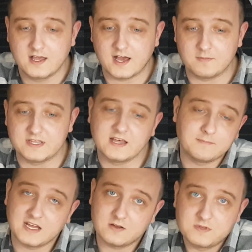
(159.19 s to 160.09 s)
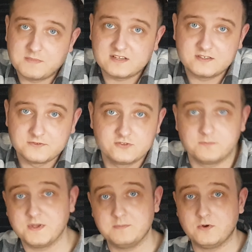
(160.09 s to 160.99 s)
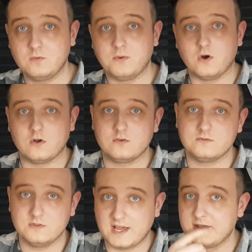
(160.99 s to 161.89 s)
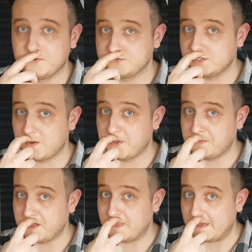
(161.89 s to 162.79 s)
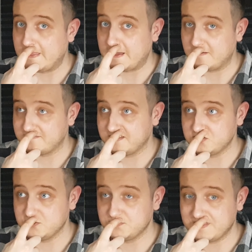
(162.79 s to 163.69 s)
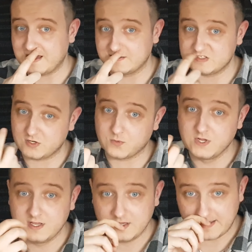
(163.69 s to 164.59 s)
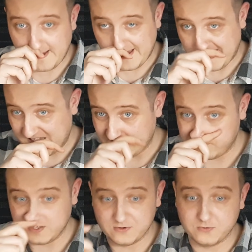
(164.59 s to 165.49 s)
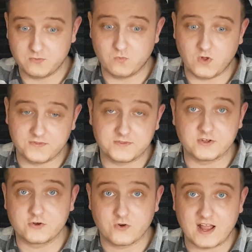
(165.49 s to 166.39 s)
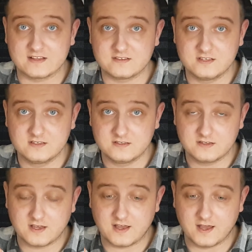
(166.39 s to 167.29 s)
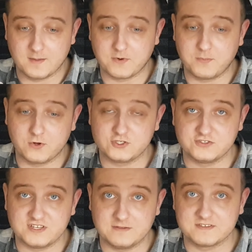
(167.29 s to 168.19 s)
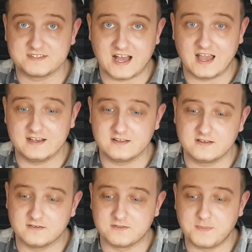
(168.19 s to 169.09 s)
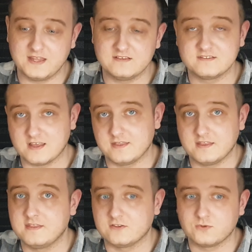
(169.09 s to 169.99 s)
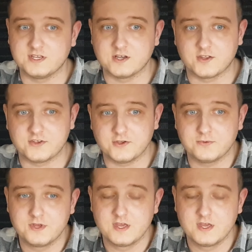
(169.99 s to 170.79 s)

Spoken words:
I mean, that might not be massive to some people, but I know there's a lot of people out there that have issues with that, so if you want the correct proportions either side of the pins, then that's what you got to do.